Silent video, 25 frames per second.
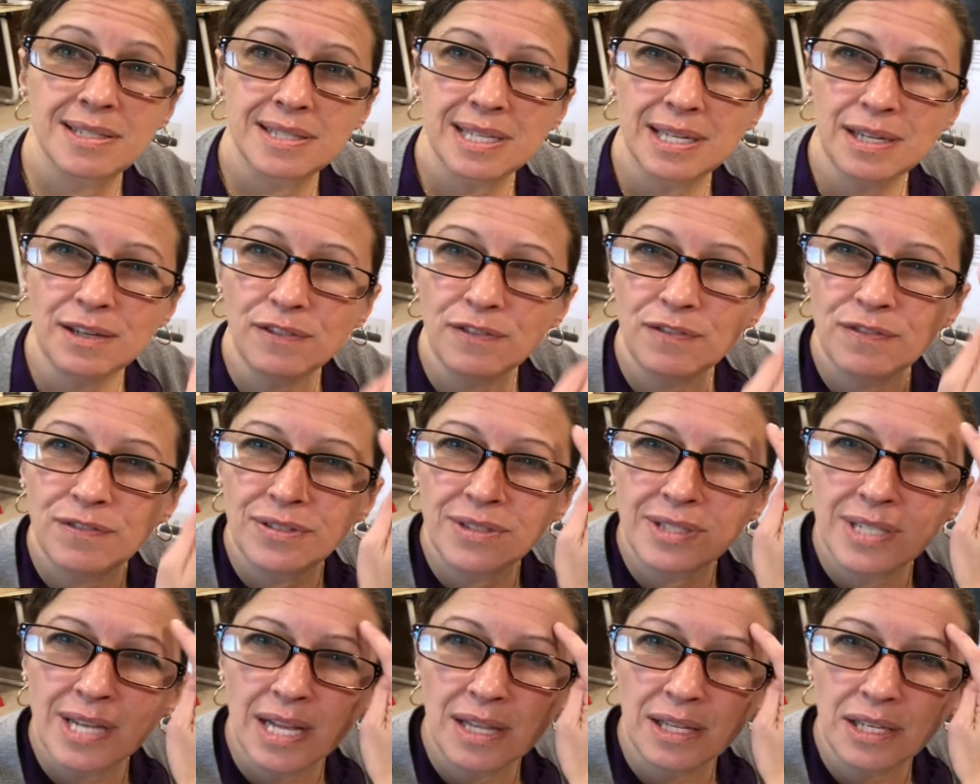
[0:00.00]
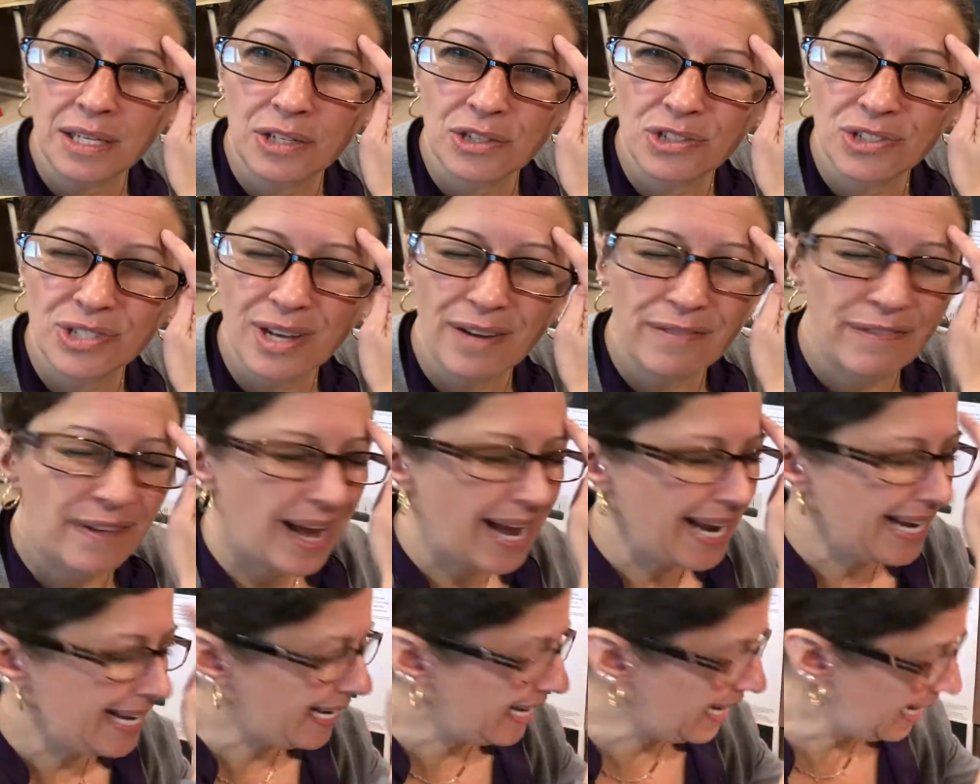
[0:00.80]
of telling yourself, I
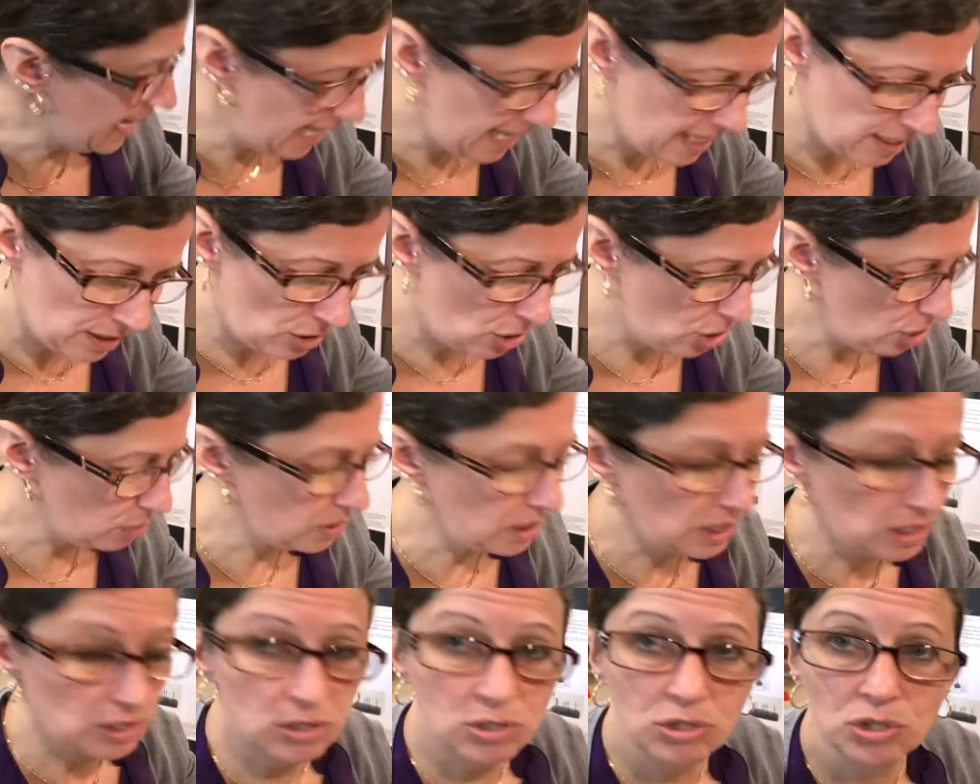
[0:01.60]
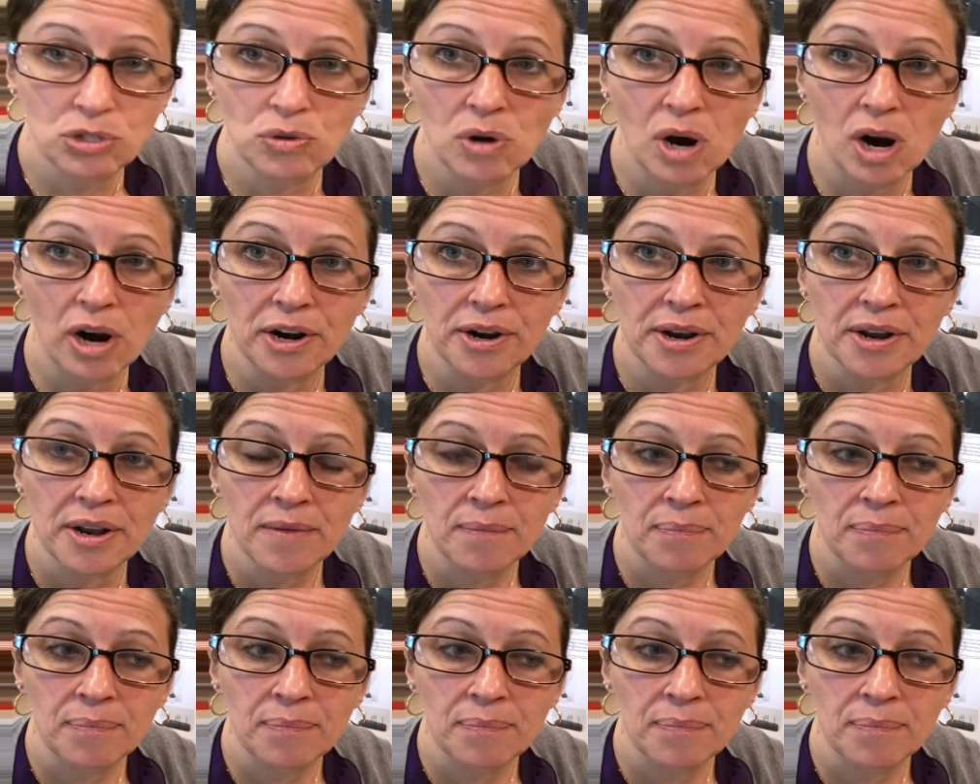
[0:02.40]
can't do it, it's too hard,